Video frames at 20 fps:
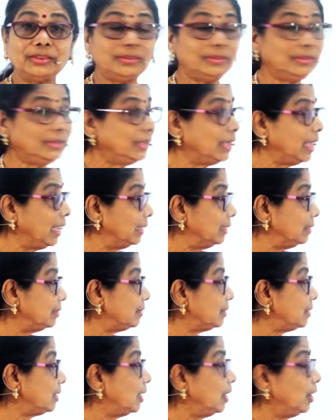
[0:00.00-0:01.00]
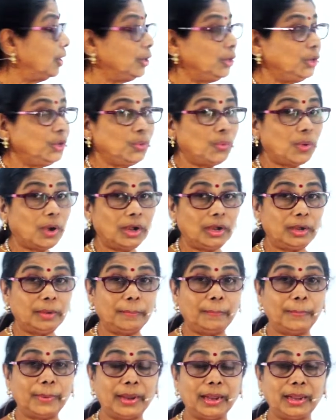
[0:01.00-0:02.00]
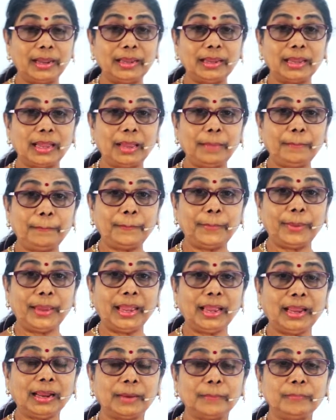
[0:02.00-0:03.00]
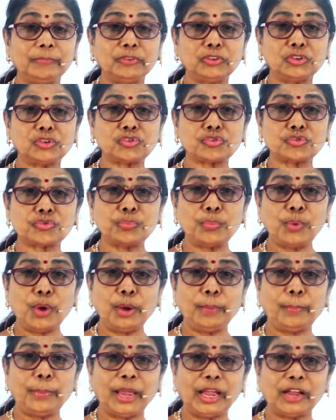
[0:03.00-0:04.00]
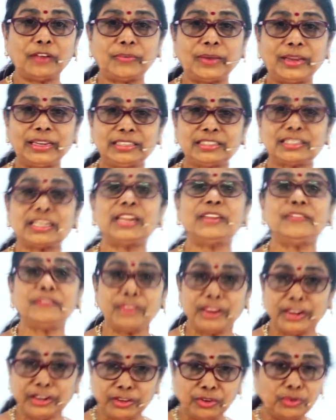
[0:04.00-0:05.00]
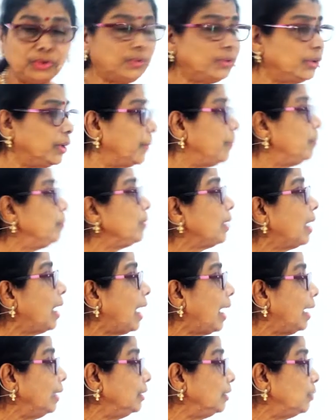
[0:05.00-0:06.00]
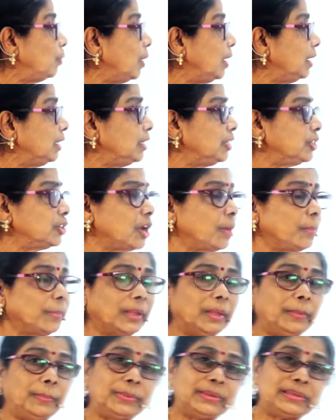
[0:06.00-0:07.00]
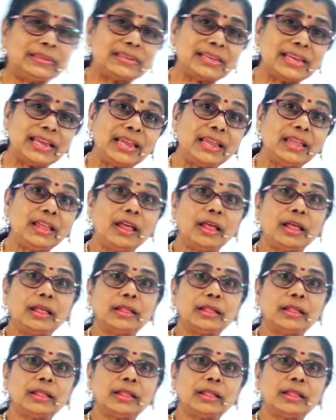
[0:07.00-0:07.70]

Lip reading: Yes. You want to buy a pack, small pack of ice cream. Very good. And what does the shopkeeper say?